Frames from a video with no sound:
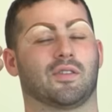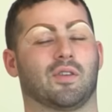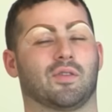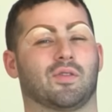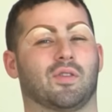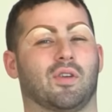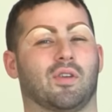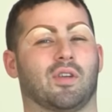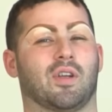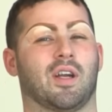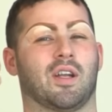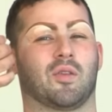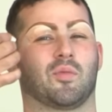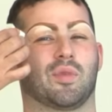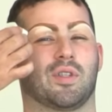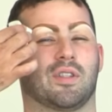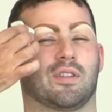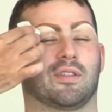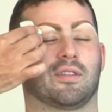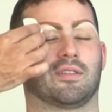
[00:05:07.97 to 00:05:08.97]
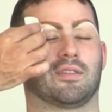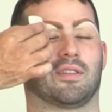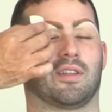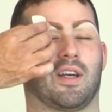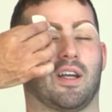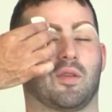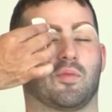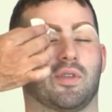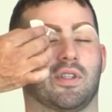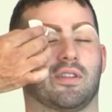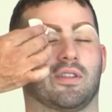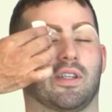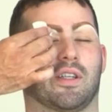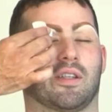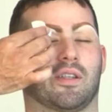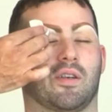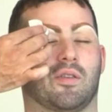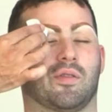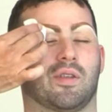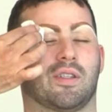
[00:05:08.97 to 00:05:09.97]
So it's all kind of be got to be
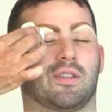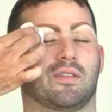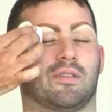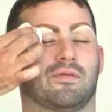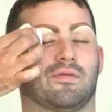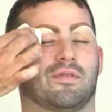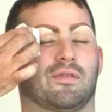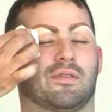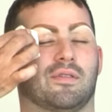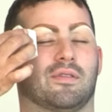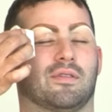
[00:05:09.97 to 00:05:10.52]
like cohesive.